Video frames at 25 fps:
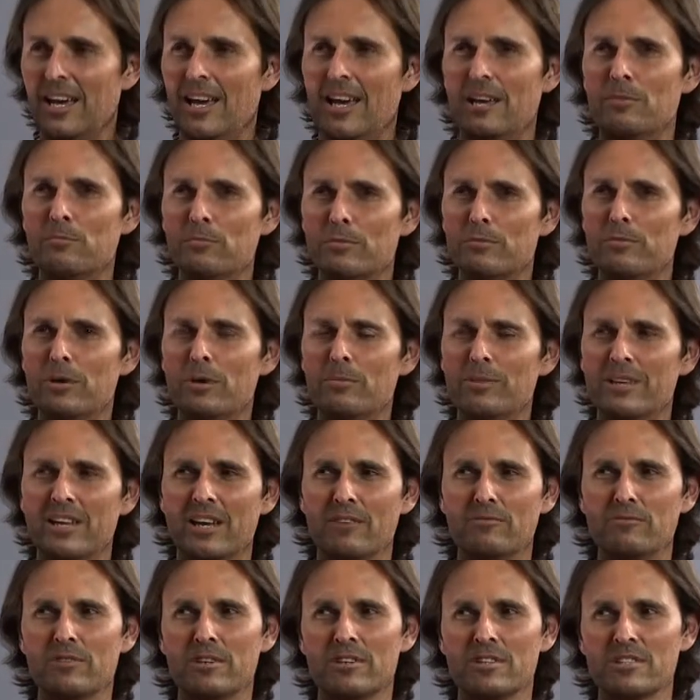And we'll probably
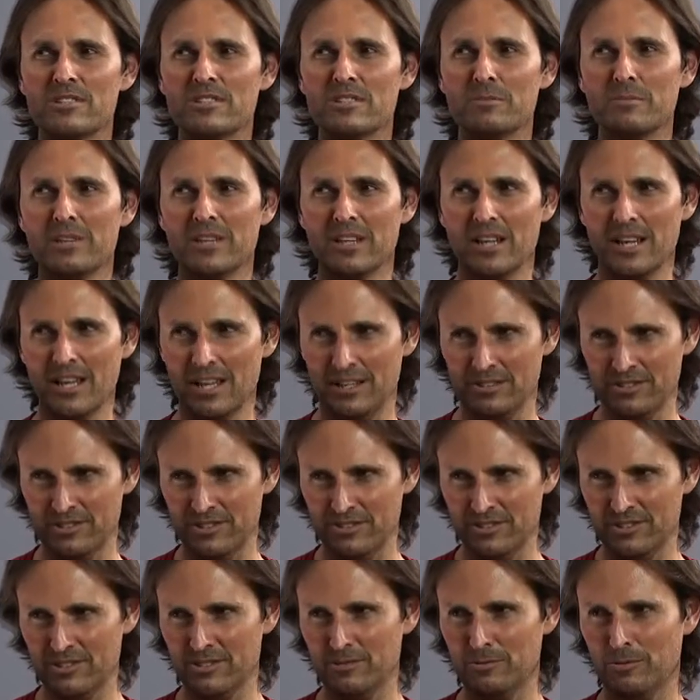have very similar
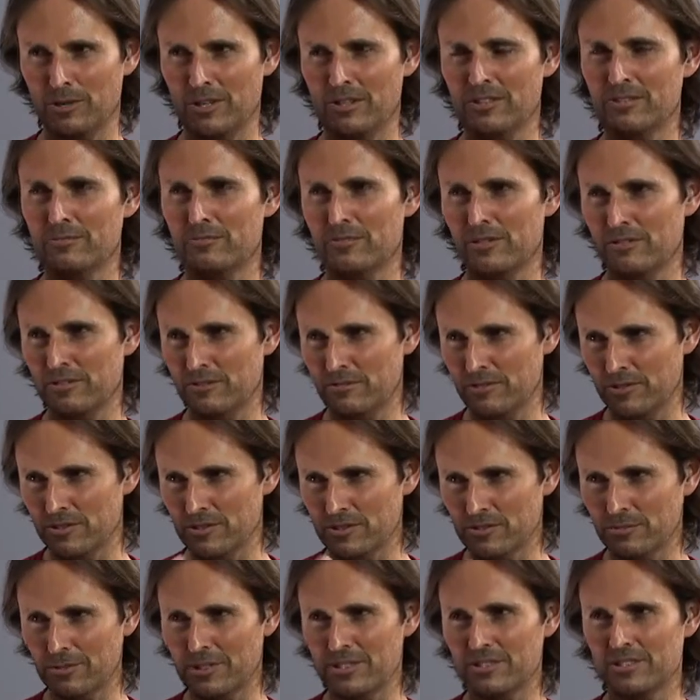answers to what the very
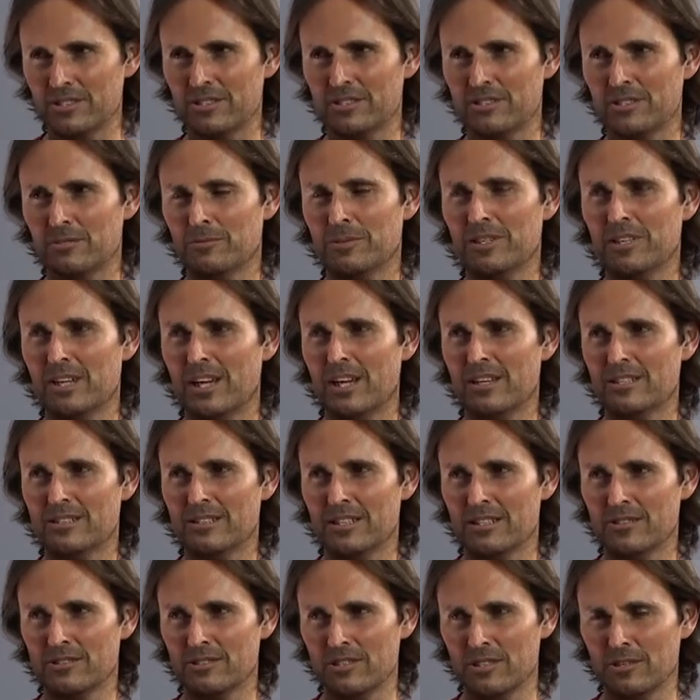first question that we asked
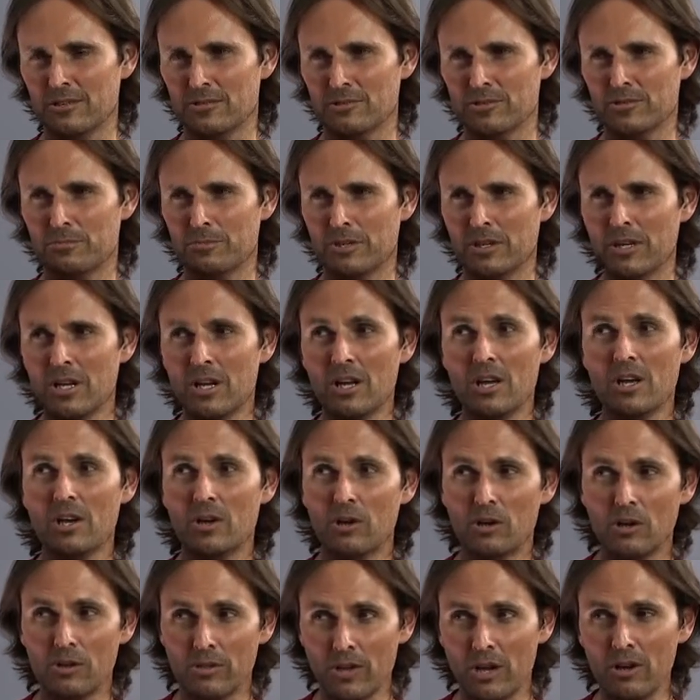ourselves. But,
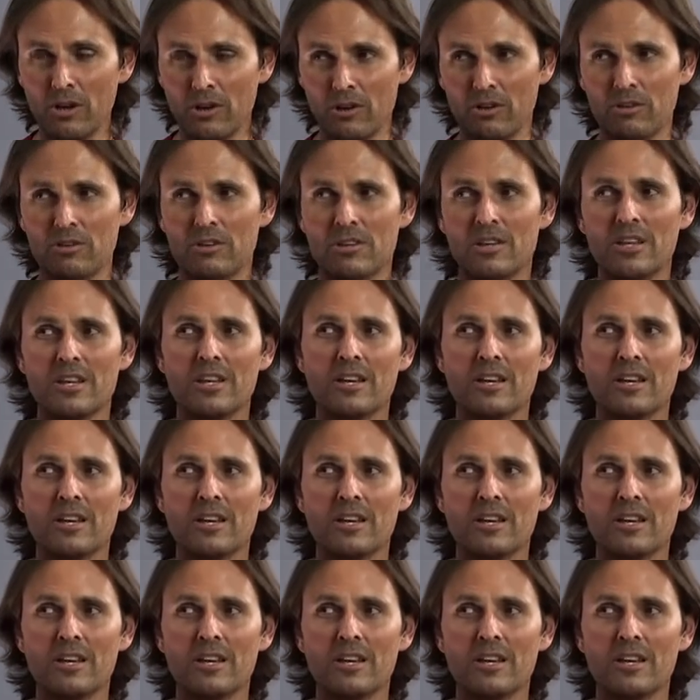although,